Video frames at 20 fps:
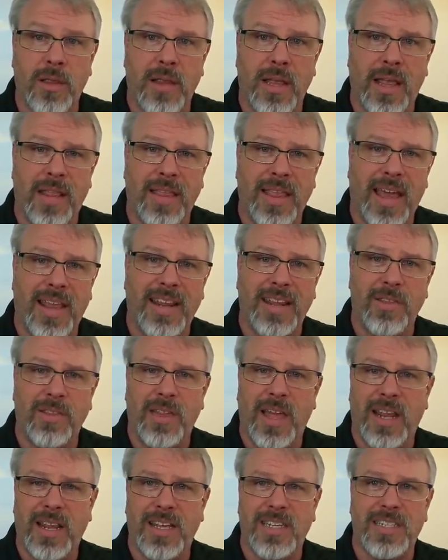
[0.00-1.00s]
and
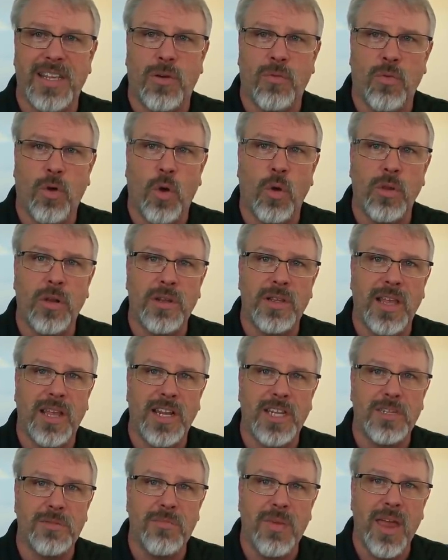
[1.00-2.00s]
that is a roller
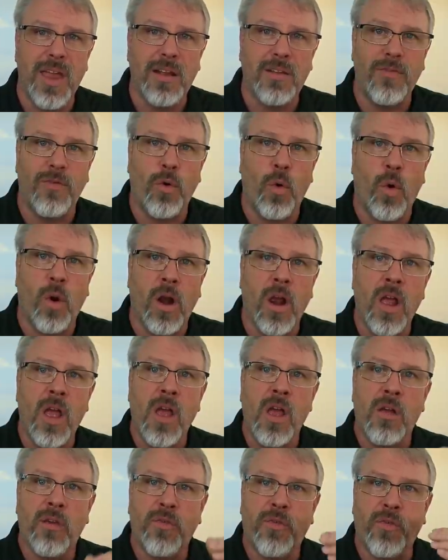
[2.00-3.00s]
that is made for
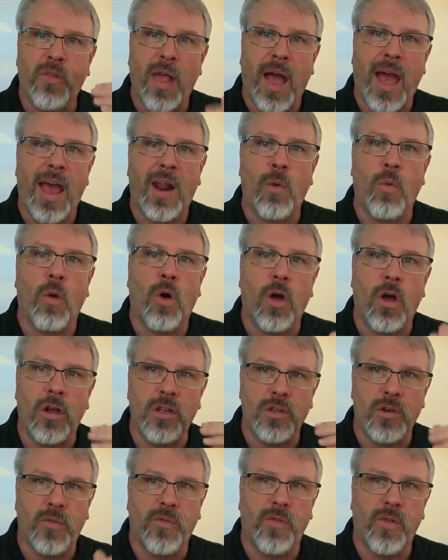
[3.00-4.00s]
flat
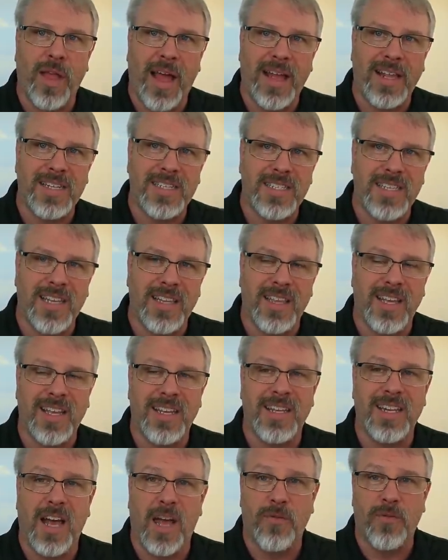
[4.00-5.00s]
walls or flat
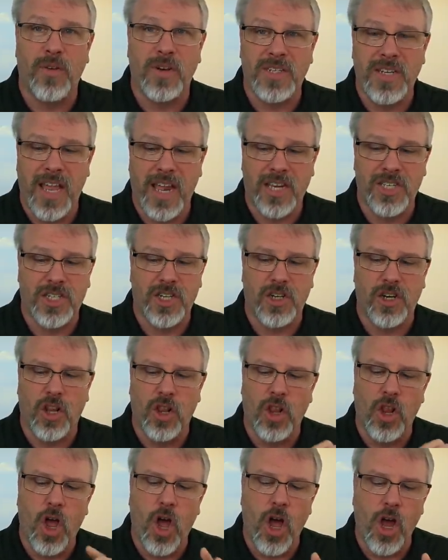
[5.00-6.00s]
ceilings, not for textured. A
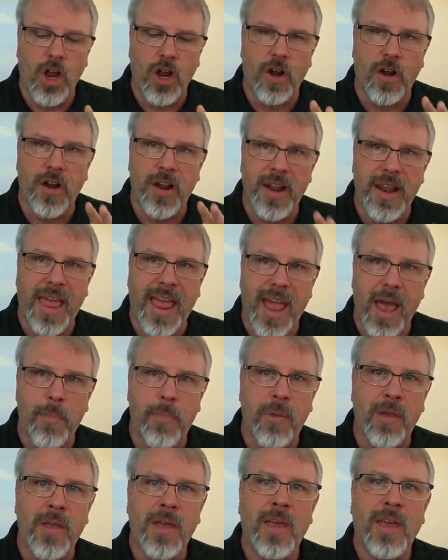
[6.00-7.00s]
longer
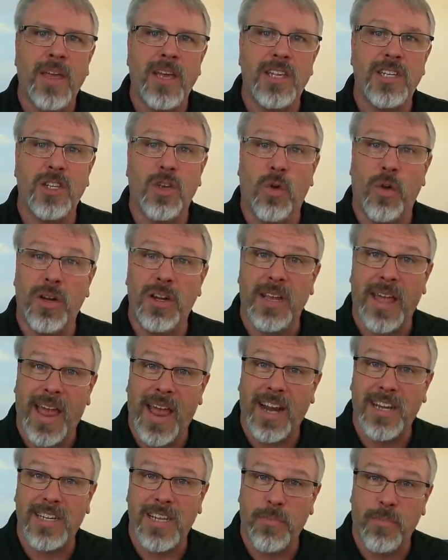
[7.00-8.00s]
nap is going to
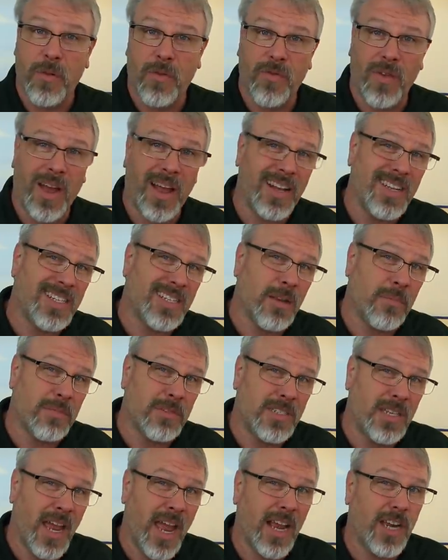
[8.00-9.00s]
actually provide
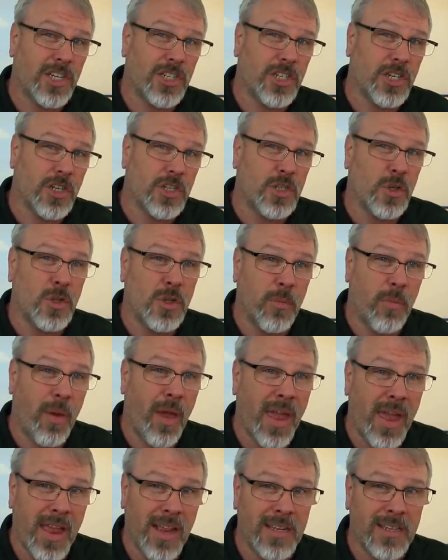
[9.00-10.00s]
some texture to the
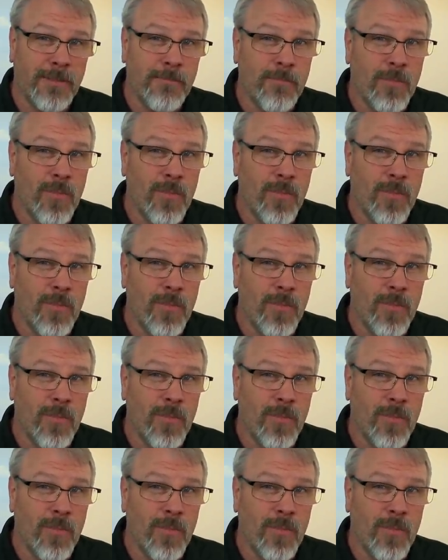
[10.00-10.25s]
paint,